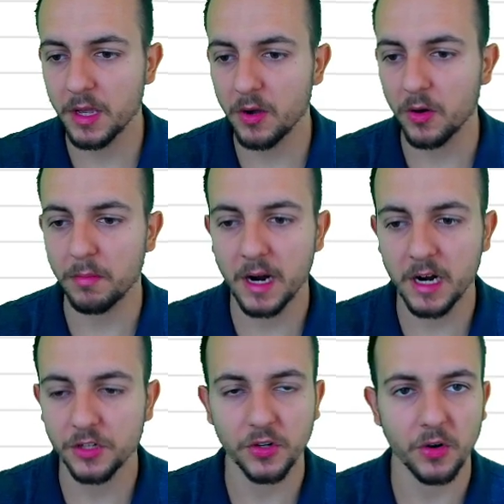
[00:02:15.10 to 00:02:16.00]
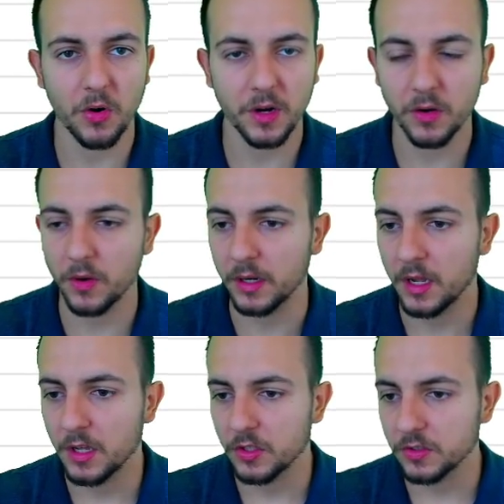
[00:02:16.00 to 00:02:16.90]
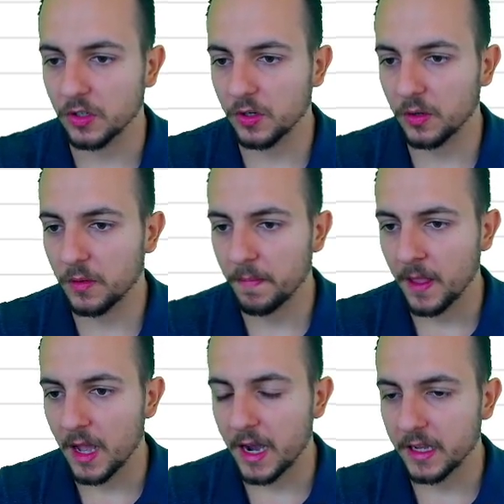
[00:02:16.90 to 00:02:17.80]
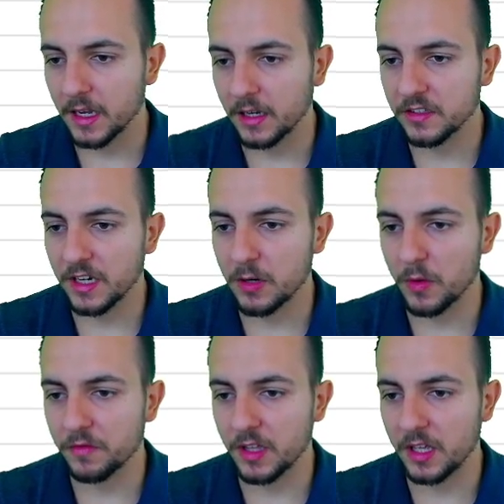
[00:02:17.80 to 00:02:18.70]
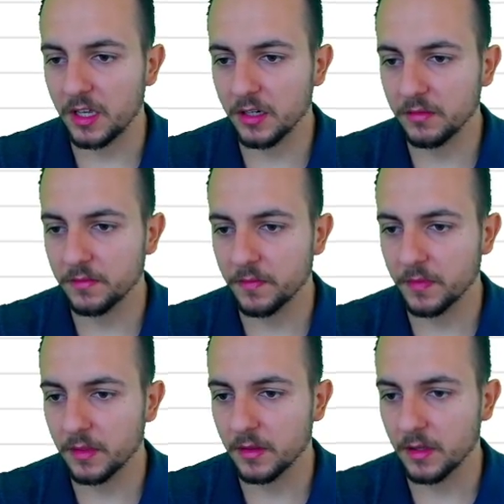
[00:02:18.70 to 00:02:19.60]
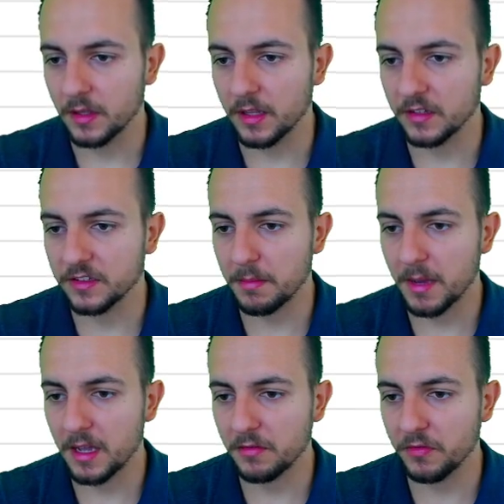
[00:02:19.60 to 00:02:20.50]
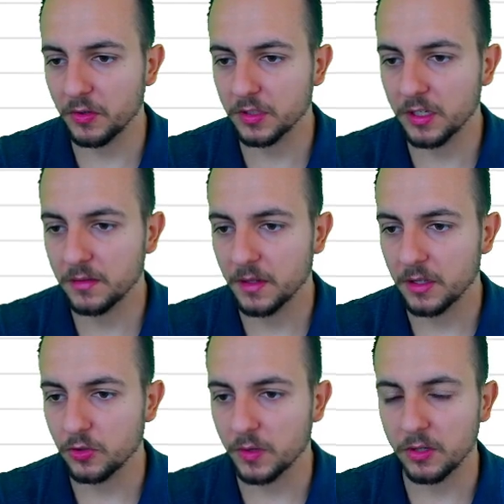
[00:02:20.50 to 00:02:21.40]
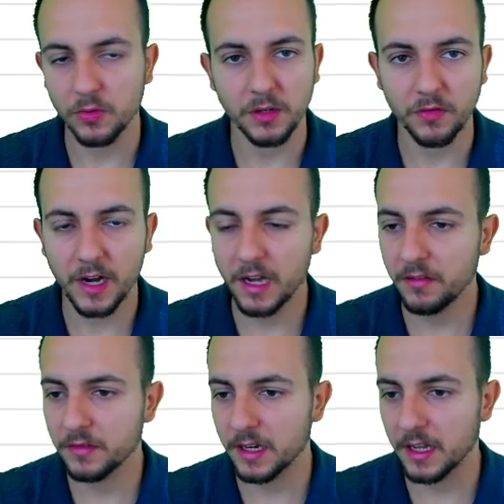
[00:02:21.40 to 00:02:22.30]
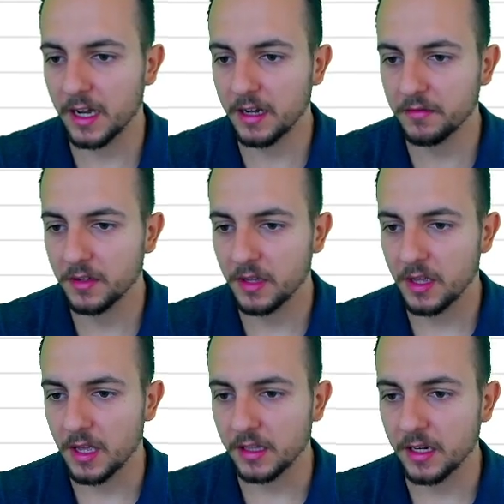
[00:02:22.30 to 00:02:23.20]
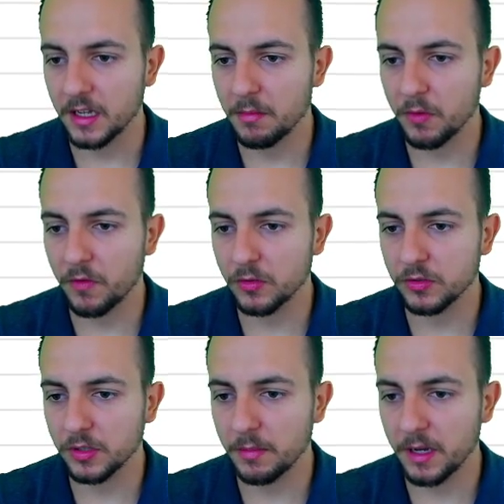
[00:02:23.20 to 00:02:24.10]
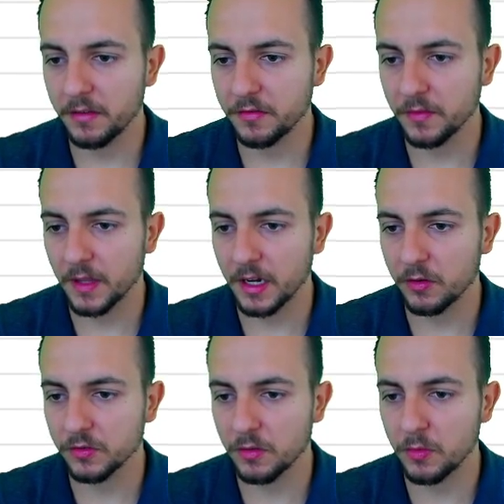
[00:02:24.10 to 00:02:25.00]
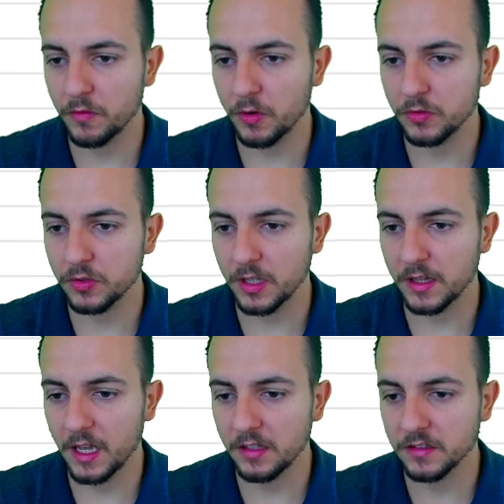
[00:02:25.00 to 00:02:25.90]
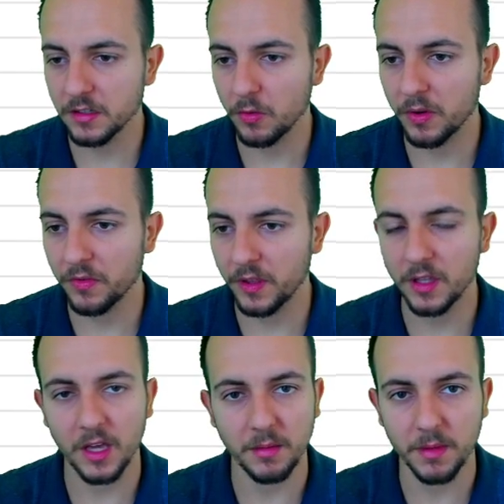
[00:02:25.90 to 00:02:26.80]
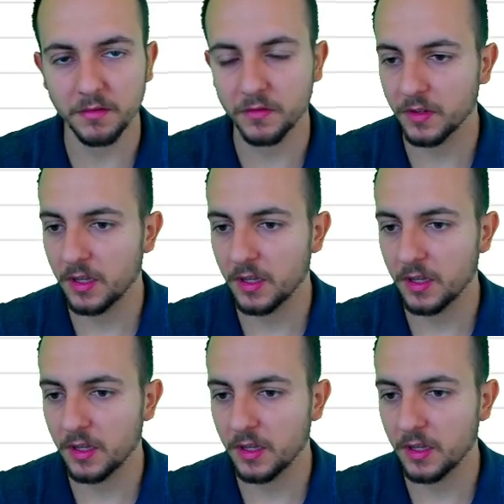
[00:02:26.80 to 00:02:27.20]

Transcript: or March or on and on. So I can start with the year, that is the main filter, 2025, that I have. And then I can move on to the month and also move on to the days within a month.